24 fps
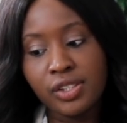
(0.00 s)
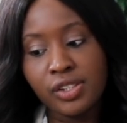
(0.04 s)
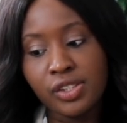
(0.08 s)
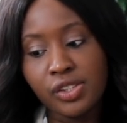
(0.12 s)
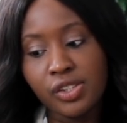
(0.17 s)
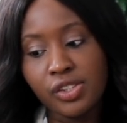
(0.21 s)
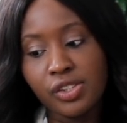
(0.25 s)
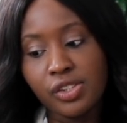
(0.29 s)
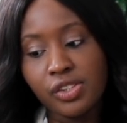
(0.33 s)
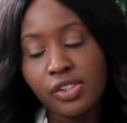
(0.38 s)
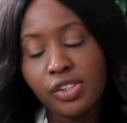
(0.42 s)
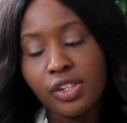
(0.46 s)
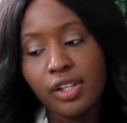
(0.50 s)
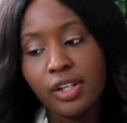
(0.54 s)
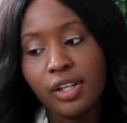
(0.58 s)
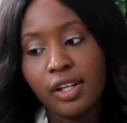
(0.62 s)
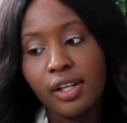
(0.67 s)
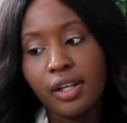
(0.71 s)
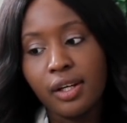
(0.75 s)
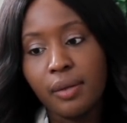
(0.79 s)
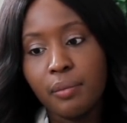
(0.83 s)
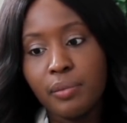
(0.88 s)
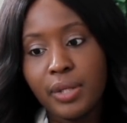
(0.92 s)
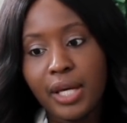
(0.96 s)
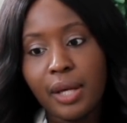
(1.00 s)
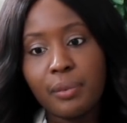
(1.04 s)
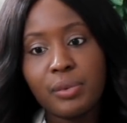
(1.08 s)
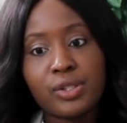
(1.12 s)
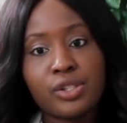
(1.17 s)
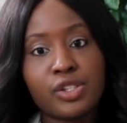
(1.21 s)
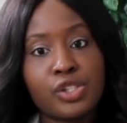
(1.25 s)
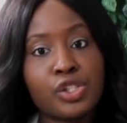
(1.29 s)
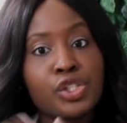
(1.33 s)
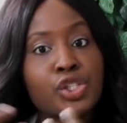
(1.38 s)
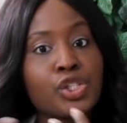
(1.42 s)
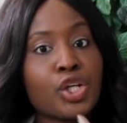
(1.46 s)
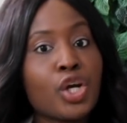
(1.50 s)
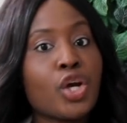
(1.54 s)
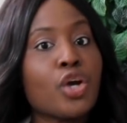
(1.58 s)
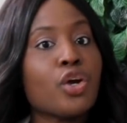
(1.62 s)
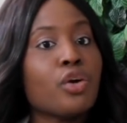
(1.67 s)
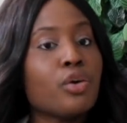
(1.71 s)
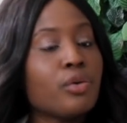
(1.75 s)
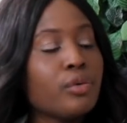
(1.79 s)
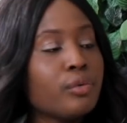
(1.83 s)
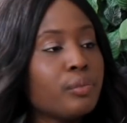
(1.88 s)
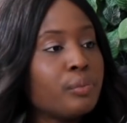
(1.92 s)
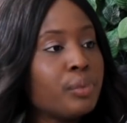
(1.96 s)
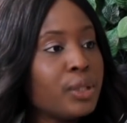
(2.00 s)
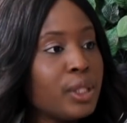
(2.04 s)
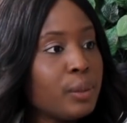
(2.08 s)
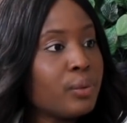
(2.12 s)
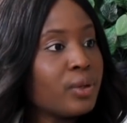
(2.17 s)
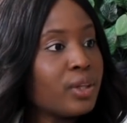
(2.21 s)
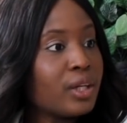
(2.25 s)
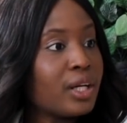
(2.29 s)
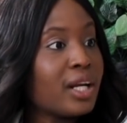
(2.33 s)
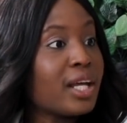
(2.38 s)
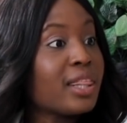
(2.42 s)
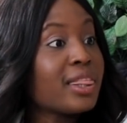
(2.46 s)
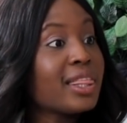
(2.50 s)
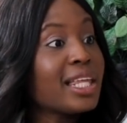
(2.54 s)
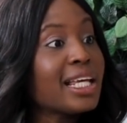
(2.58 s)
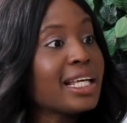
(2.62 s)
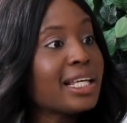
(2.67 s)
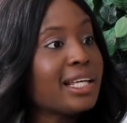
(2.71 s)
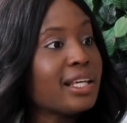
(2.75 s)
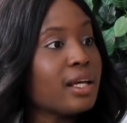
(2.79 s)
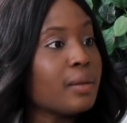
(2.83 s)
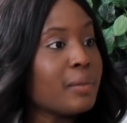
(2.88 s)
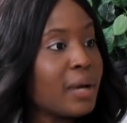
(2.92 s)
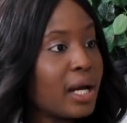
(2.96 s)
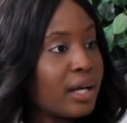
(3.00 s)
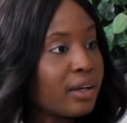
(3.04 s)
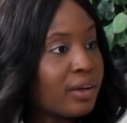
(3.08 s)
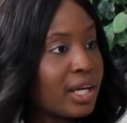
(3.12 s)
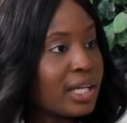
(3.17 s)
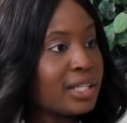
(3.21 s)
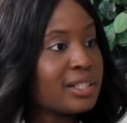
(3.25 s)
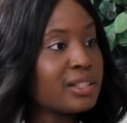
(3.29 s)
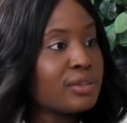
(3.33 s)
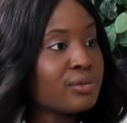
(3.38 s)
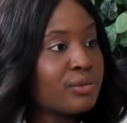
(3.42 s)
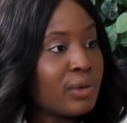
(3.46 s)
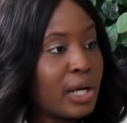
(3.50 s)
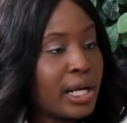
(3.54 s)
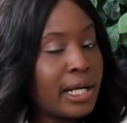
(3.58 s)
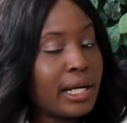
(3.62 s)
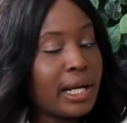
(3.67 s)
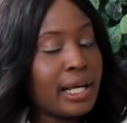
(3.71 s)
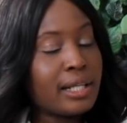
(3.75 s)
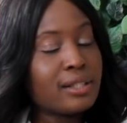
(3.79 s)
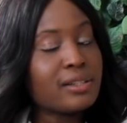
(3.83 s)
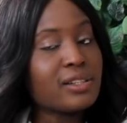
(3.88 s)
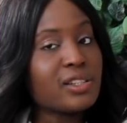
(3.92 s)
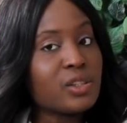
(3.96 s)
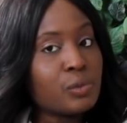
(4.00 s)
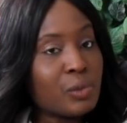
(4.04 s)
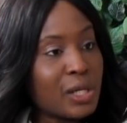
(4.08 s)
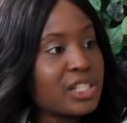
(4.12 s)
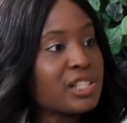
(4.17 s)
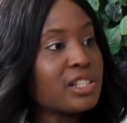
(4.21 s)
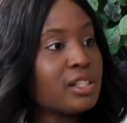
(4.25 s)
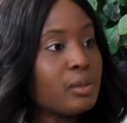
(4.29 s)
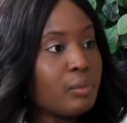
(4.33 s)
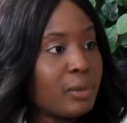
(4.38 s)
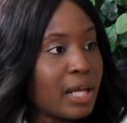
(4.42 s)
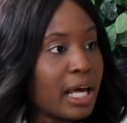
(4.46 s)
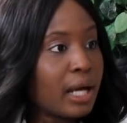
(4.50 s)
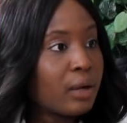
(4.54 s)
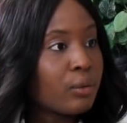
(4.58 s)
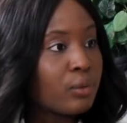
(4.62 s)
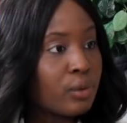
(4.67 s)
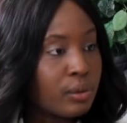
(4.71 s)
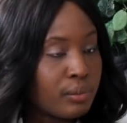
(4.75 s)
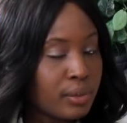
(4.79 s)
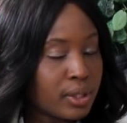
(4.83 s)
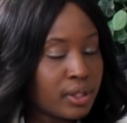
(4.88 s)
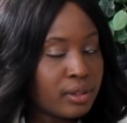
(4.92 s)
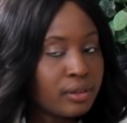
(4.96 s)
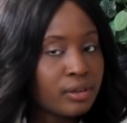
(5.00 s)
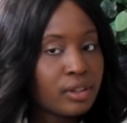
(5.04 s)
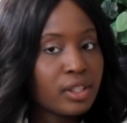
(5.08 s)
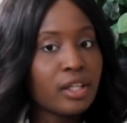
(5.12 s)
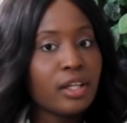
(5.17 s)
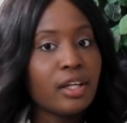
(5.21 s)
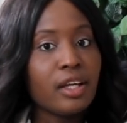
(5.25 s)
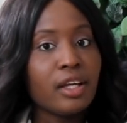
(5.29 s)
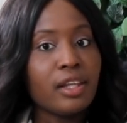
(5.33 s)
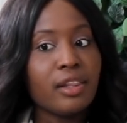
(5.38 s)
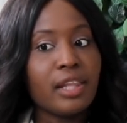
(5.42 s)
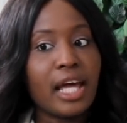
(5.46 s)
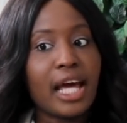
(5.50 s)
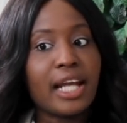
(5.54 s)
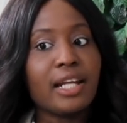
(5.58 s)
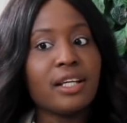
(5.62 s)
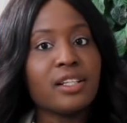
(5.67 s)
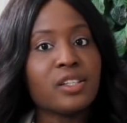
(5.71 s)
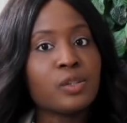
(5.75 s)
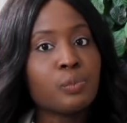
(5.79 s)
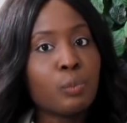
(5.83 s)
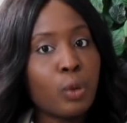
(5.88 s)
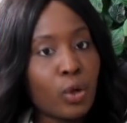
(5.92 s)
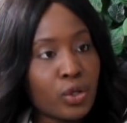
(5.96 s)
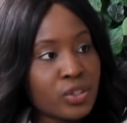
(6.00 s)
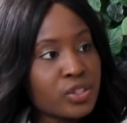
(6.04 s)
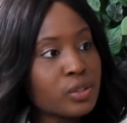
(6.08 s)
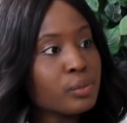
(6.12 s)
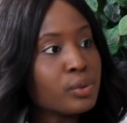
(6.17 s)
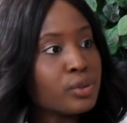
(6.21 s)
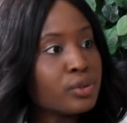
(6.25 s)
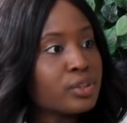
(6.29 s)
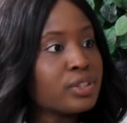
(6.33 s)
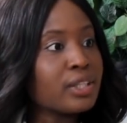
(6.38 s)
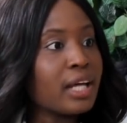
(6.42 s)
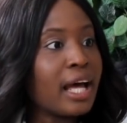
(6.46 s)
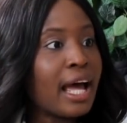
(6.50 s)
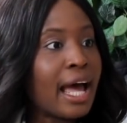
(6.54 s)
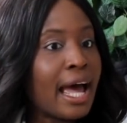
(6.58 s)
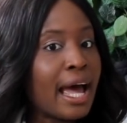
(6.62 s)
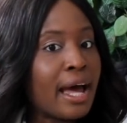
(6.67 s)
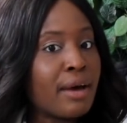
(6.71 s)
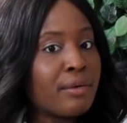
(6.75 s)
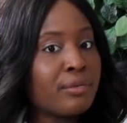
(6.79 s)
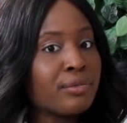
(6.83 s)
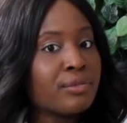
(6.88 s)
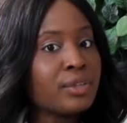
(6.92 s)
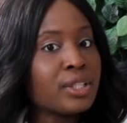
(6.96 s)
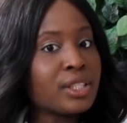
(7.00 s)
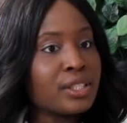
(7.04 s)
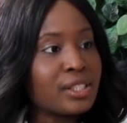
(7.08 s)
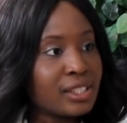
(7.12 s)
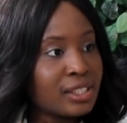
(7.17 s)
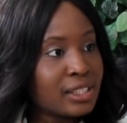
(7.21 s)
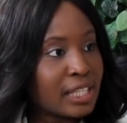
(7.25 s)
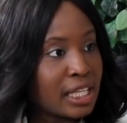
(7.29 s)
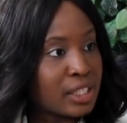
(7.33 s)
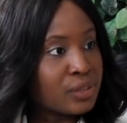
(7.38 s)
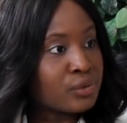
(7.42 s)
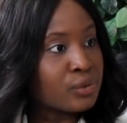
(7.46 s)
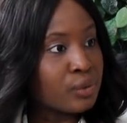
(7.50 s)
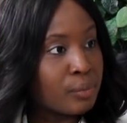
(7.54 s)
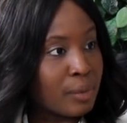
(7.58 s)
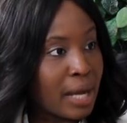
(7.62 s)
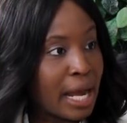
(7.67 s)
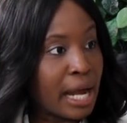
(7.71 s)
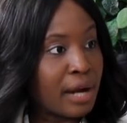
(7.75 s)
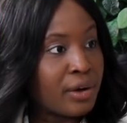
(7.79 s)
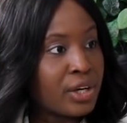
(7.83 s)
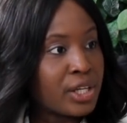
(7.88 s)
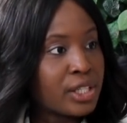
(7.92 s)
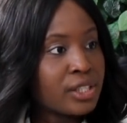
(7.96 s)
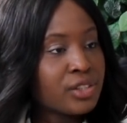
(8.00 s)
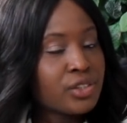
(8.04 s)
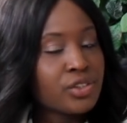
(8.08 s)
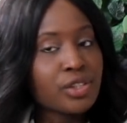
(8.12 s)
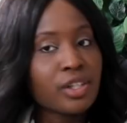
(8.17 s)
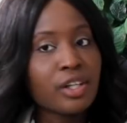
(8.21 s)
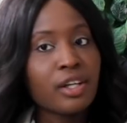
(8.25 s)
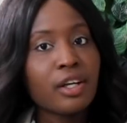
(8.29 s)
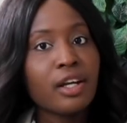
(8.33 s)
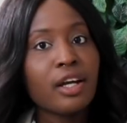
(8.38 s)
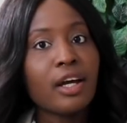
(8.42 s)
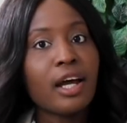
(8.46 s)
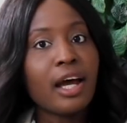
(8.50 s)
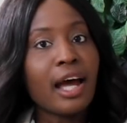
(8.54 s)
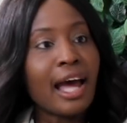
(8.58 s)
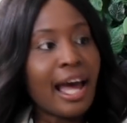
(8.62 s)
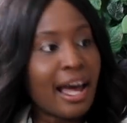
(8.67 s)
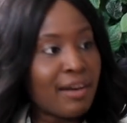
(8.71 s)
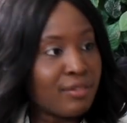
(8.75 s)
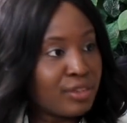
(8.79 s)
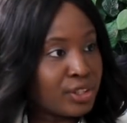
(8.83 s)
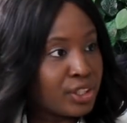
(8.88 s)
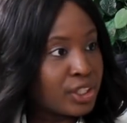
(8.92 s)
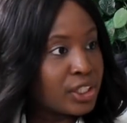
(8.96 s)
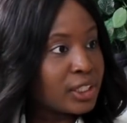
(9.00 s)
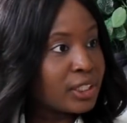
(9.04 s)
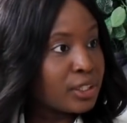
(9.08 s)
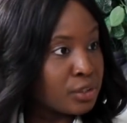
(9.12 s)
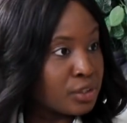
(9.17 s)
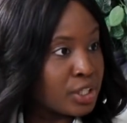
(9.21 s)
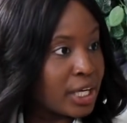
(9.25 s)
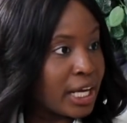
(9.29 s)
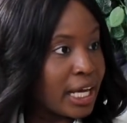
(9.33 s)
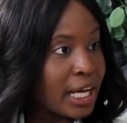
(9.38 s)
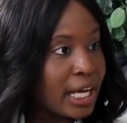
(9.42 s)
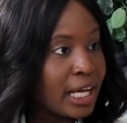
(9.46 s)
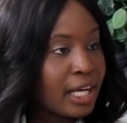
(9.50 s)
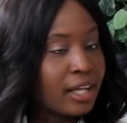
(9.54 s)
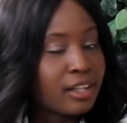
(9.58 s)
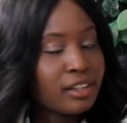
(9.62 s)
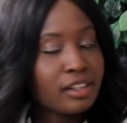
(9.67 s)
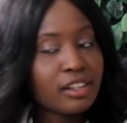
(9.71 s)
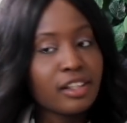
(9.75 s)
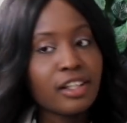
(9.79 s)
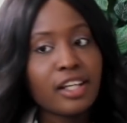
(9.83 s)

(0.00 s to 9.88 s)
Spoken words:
to be able to show people that are thinking about going into finance, especially black women, that it's possible to have a successful marriage, have a good career,